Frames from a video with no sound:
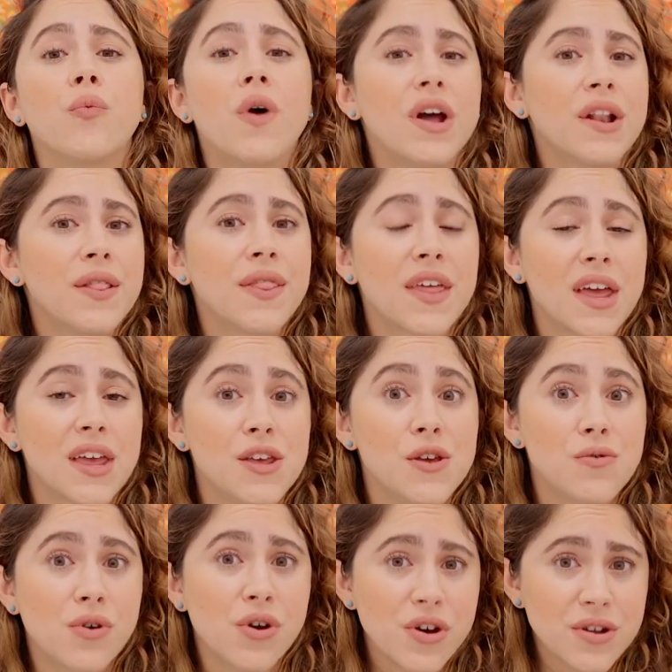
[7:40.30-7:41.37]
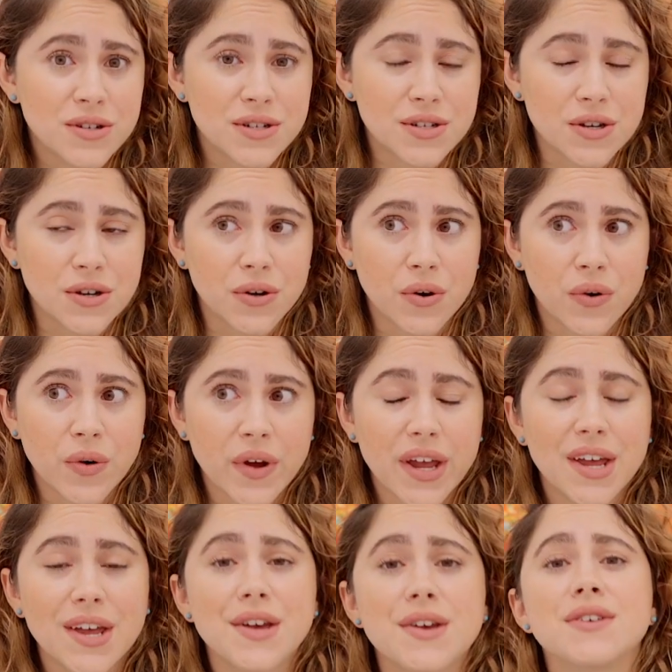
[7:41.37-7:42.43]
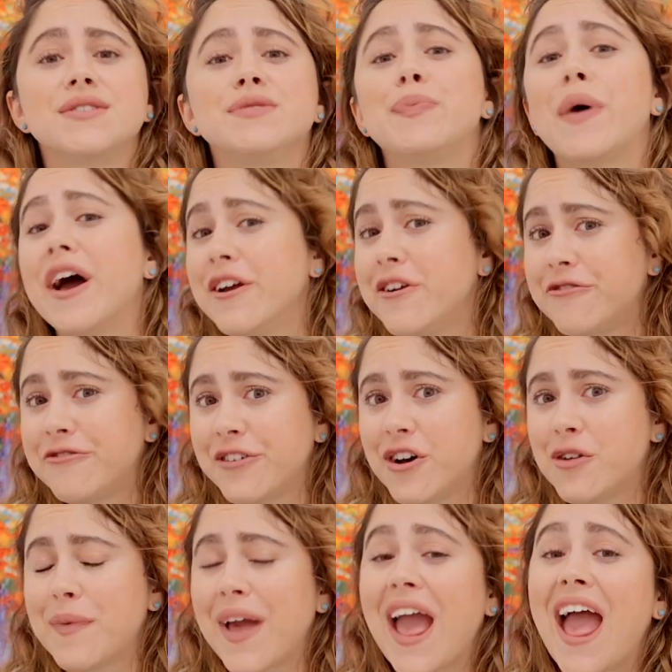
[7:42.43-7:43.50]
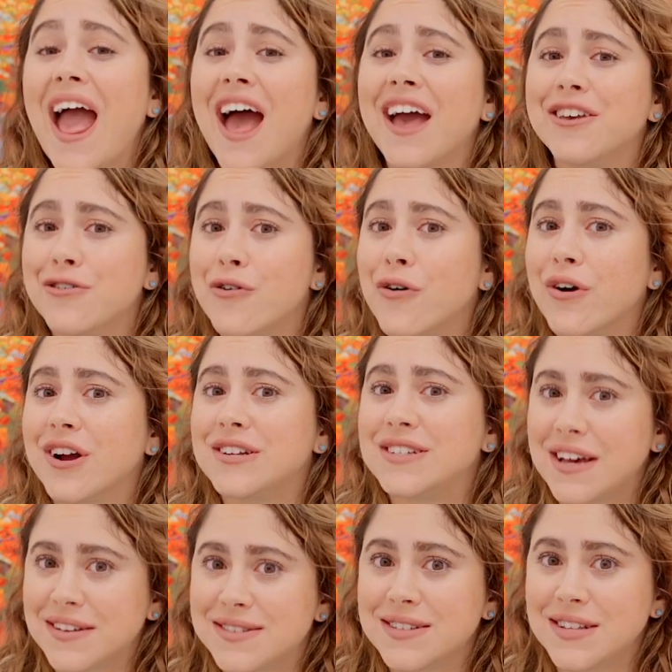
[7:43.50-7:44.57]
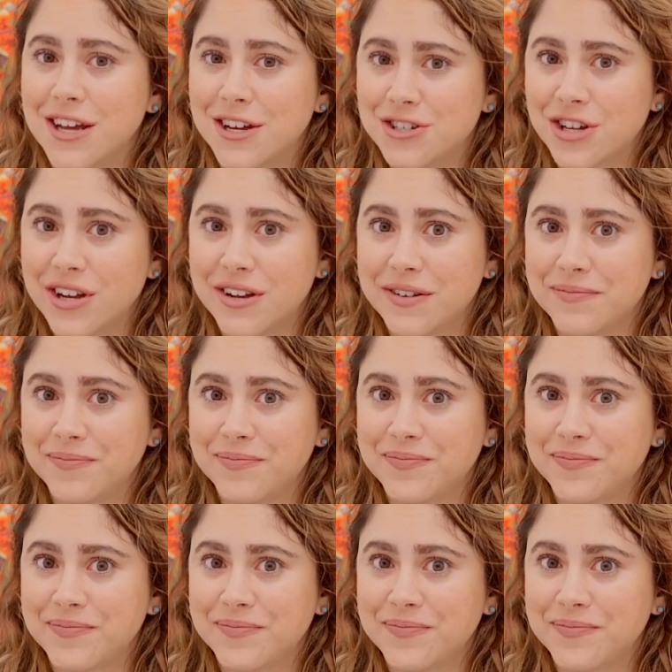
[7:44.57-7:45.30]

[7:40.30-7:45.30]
one thing you could do is buy your film at your destination.